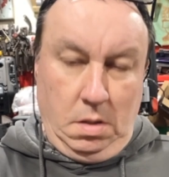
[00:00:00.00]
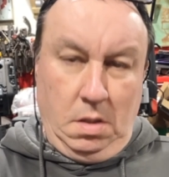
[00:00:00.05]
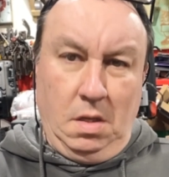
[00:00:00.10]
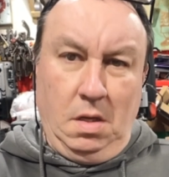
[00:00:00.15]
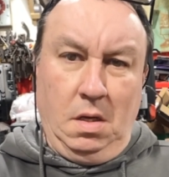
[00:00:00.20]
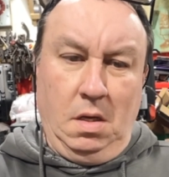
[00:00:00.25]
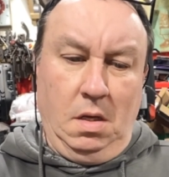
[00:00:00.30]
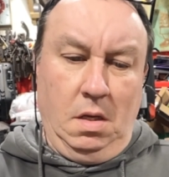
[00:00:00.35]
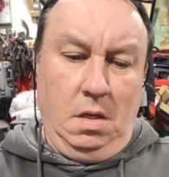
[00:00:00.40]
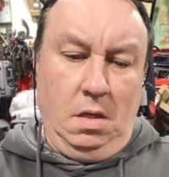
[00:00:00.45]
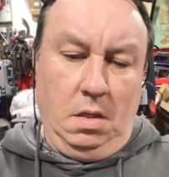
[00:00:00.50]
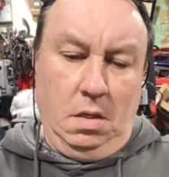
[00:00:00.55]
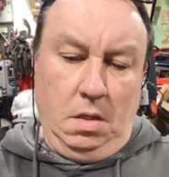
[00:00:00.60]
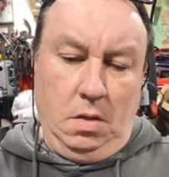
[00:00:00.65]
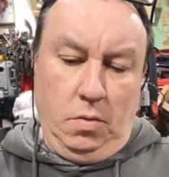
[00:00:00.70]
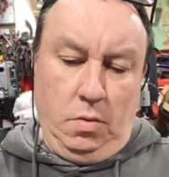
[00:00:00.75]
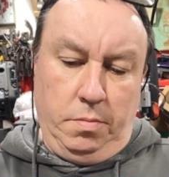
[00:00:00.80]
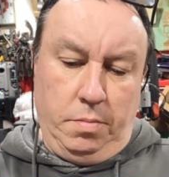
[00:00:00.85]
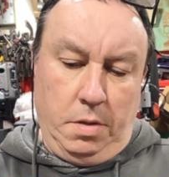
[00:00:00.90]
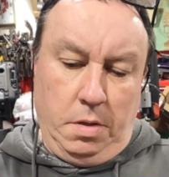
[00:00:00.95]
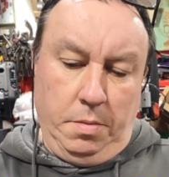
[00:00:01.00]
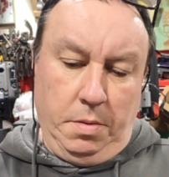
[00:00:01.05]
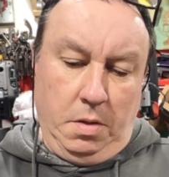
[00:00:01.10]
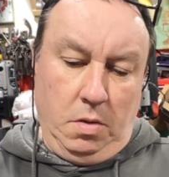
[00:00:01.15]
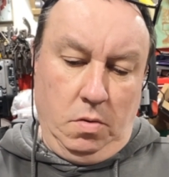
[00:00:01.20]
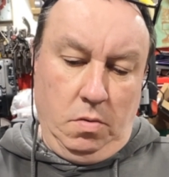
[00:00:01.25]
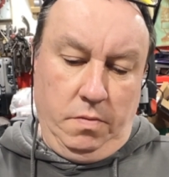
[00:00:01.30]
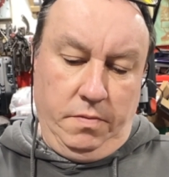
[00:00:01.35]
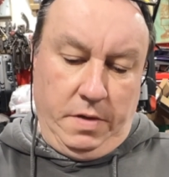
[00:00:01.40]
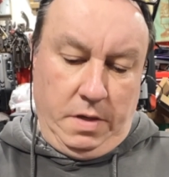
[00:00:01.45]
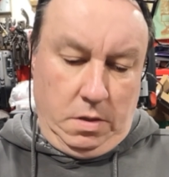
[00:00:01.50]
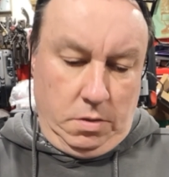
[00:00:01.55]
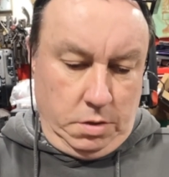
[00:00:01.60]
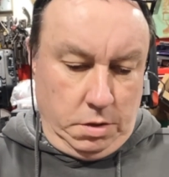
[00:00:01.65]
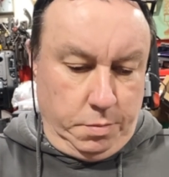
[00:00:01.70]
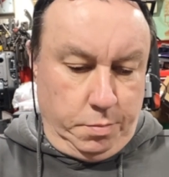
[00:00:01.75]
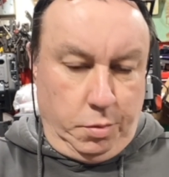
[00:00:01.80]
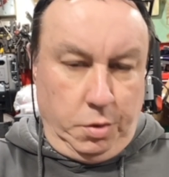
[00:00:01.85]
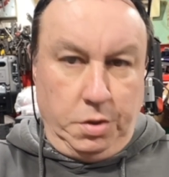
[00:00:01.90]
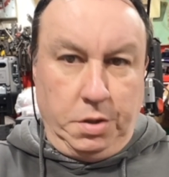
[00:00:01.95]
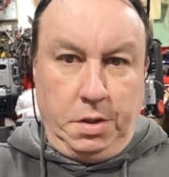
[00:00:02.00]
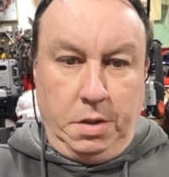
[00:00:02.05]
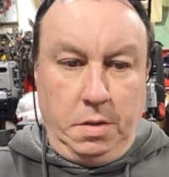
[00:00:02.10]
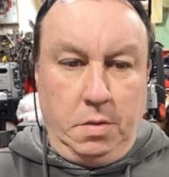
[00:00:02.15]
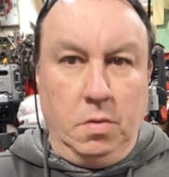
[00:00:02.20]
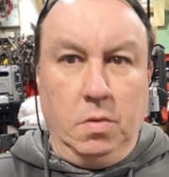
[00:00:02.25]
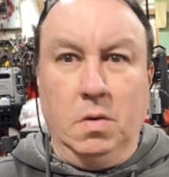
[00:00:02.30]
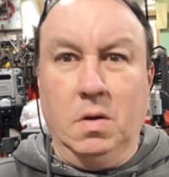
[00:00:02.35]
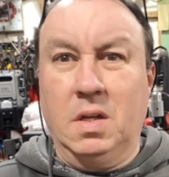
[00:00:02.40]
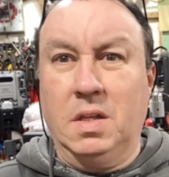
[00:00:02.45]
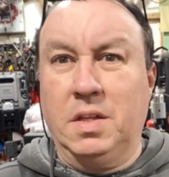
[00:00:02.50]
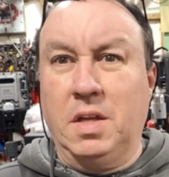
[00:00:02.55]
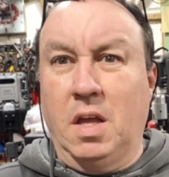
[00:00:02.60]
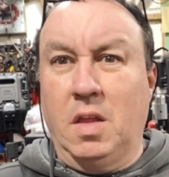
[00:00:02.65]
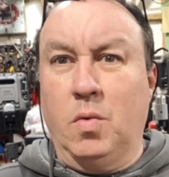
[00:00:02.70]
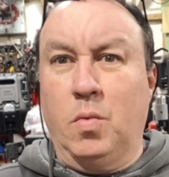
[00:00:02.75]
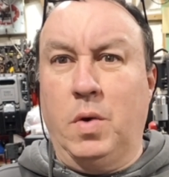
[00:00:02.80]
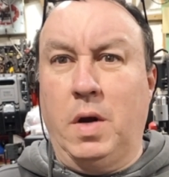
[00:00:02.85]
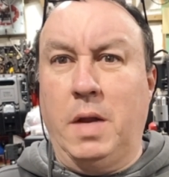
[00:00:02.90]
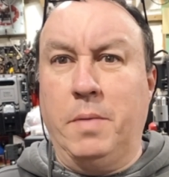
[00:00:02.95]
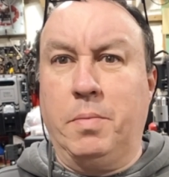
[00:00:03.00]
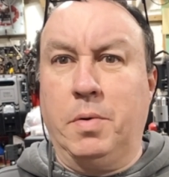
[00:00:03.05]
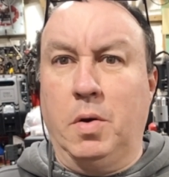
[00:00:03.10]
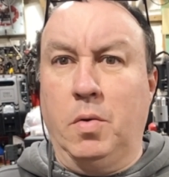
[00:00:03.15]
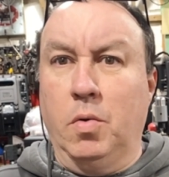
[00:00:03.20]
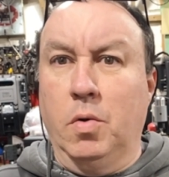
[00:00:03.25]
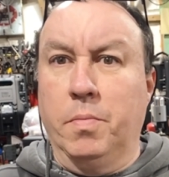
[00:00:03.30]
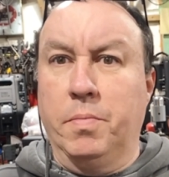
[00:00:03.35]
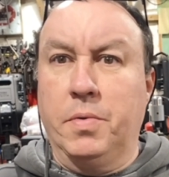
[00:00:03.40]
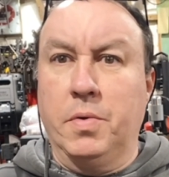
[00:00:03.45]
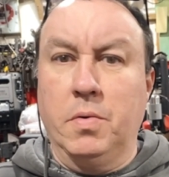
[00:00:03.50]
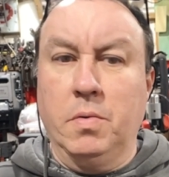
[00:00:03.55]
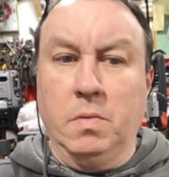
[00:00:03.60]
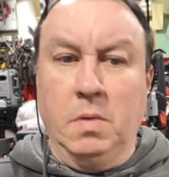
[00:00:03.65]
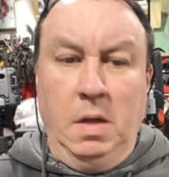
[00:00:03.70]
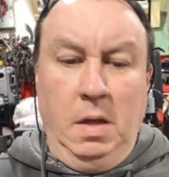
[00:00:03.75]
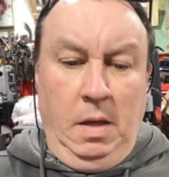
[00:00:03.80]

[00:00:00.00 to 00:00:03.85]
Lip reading: it would probably go if I was just pushing it through. The other one I put a rope through.